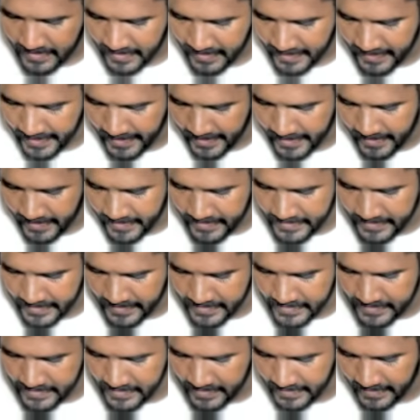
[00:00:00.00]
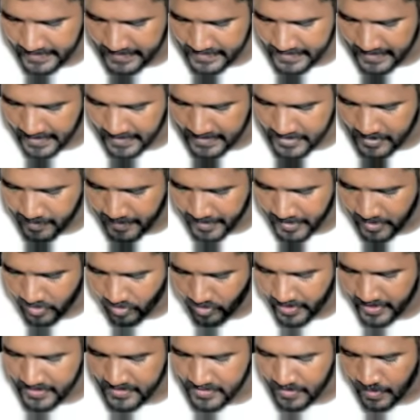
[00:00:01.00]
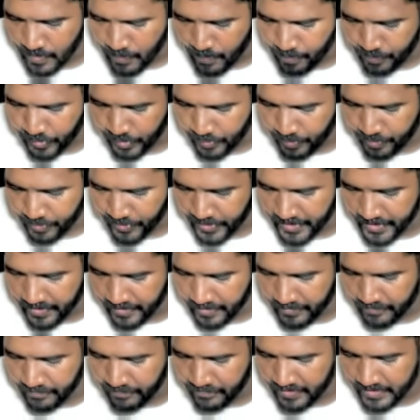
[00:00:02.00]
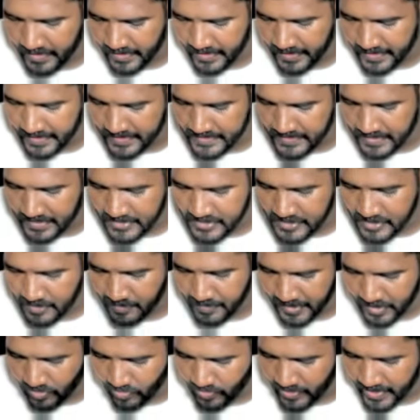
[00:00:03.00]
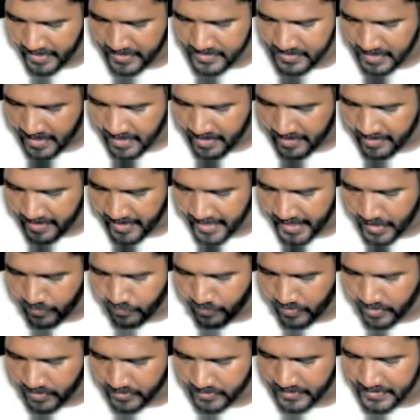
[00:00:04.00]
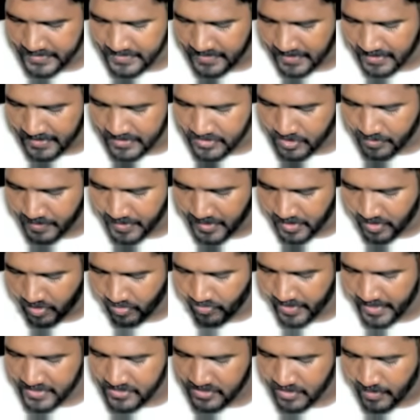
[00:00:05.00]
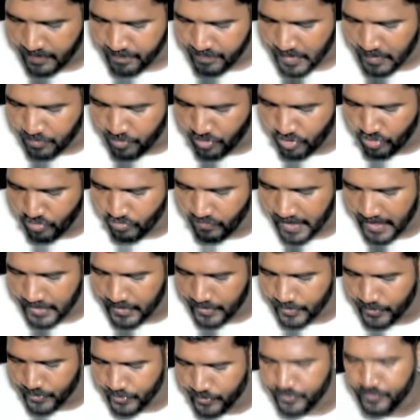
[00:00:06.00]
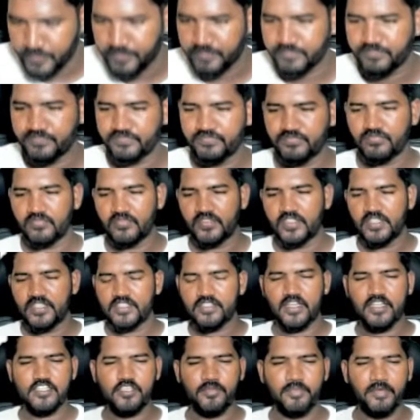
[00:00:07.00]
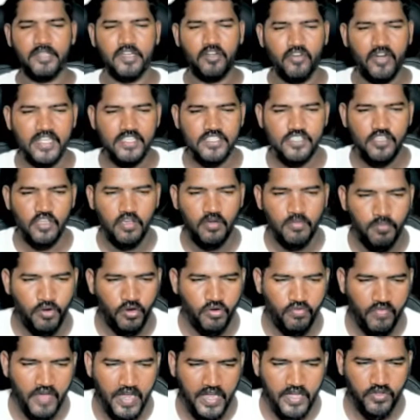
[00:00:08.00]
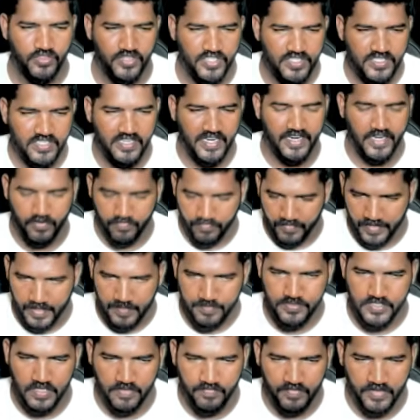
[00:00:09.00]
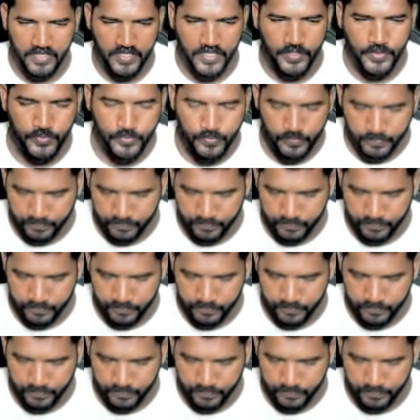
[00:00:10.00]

net assets, is also being known as proprietary fund, is also being known as net worth, is also being known as book value. It's also being known as book value. This kind of names they will give.